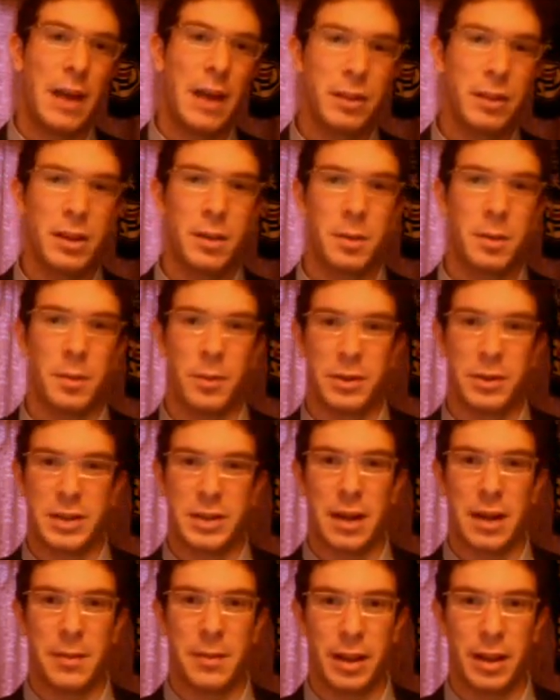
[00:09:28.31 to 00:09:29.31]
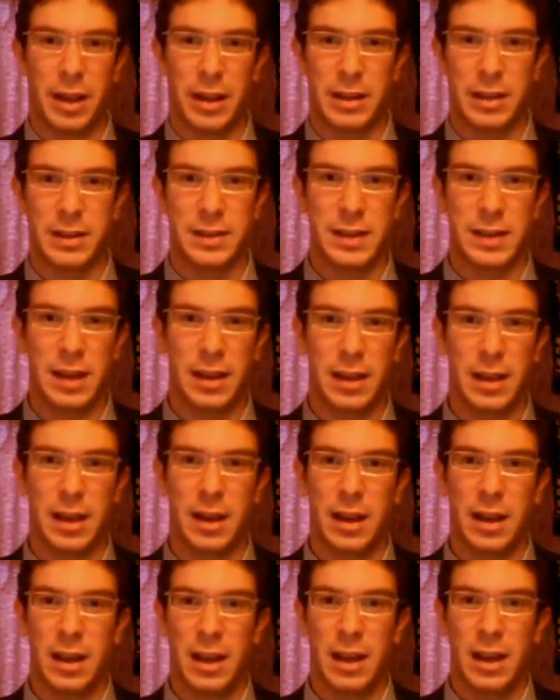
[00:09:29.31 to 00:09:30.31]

have a little bit more time. I'd like to say that